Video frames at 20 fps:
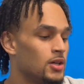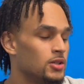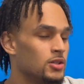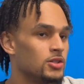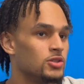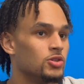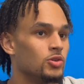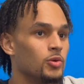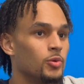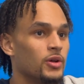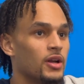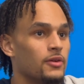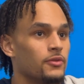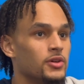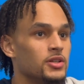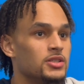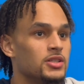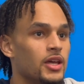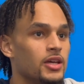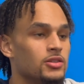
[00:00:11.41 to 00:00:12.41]
just doing
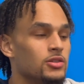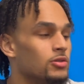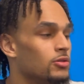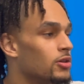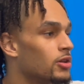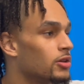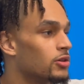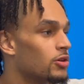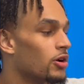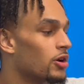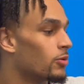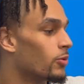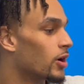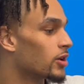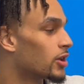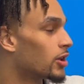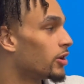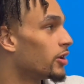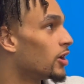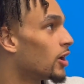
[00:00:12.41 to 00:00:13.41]
whatever it takes to do the dirty work
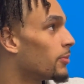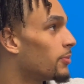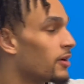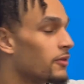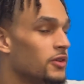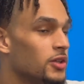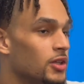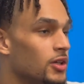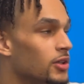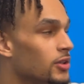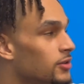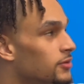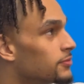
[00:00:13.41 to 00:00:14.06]
to clean up everything.